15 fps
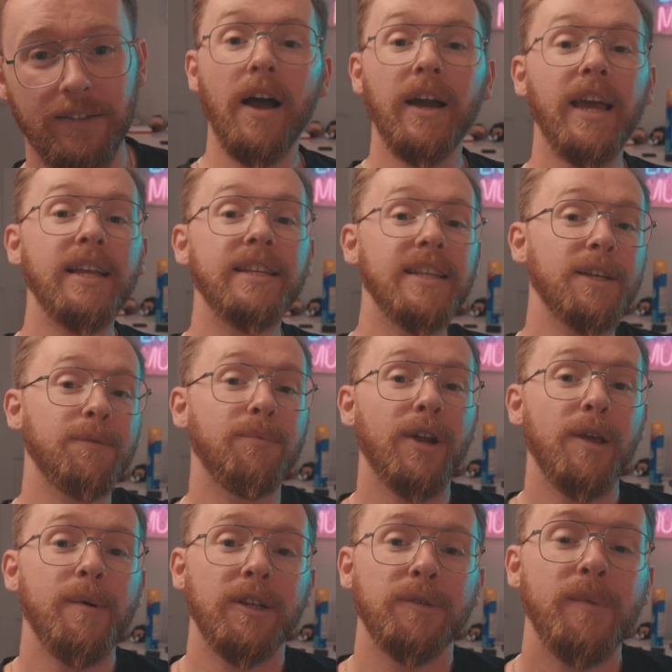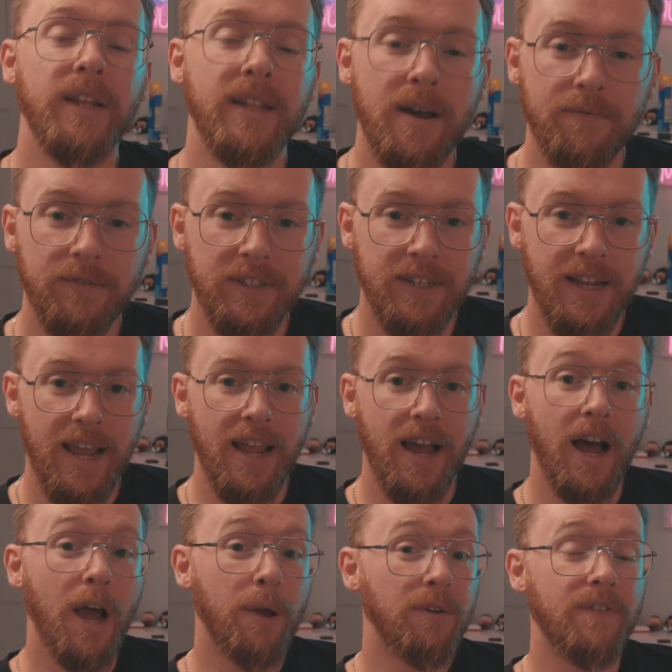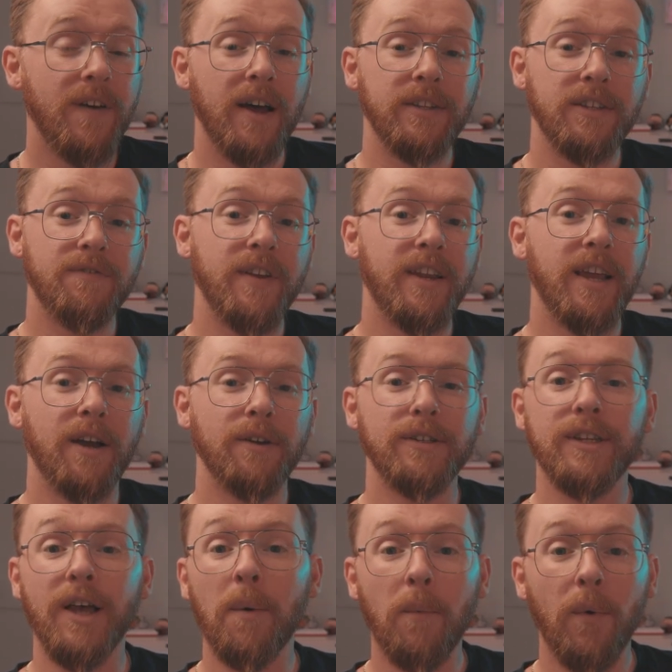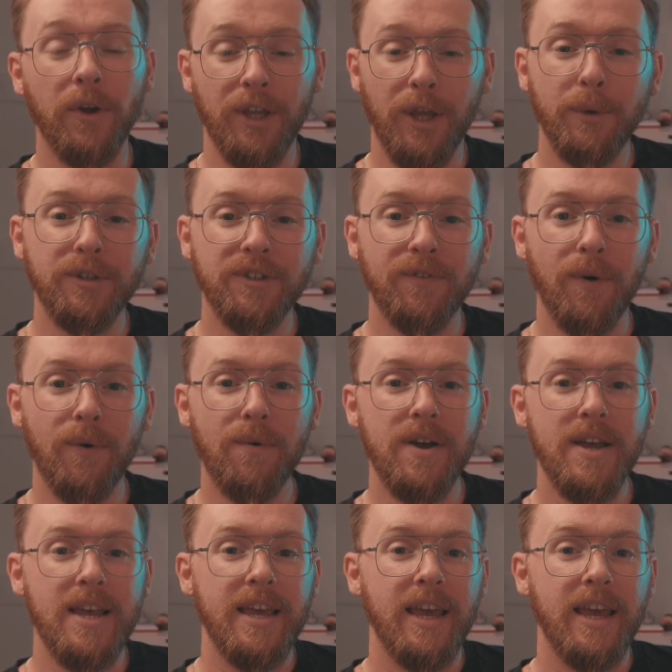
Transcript: Okay, so that's pretty much me done for today. I hope you found this video somewhat useful.